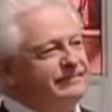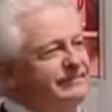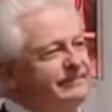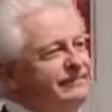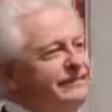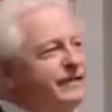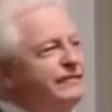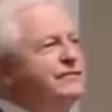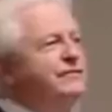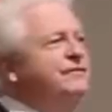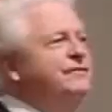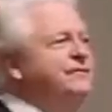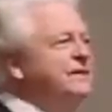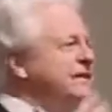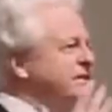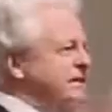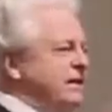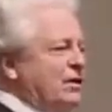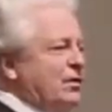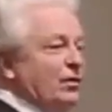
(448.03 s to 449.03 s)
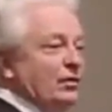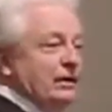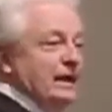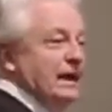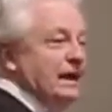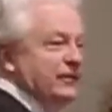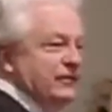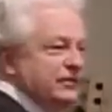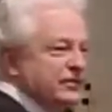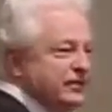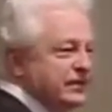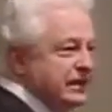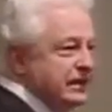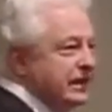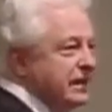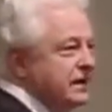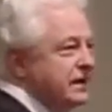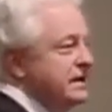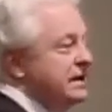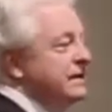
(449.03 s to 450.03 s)
the physical gifts, the
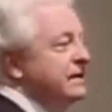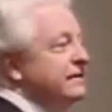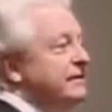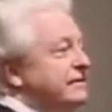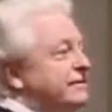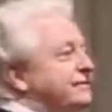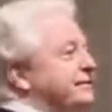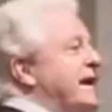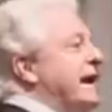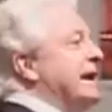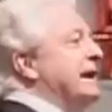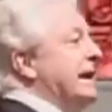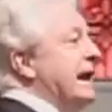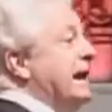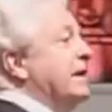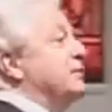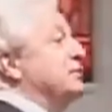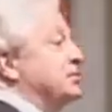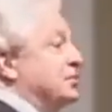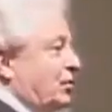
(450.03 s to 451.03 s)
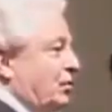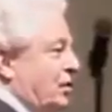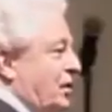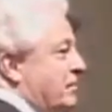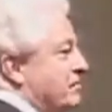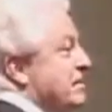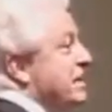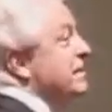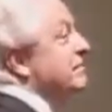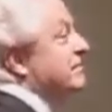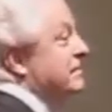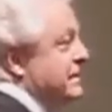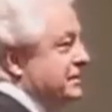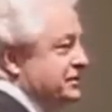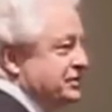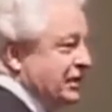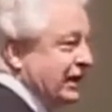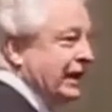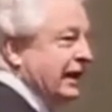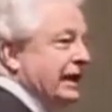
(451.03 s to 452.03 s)
financial commitment
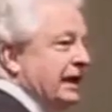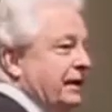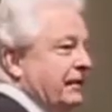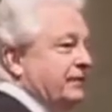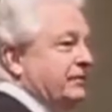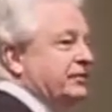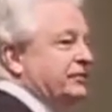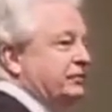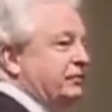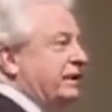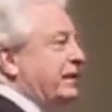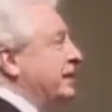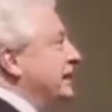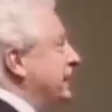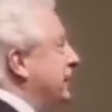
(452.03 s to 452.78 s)
to gifts really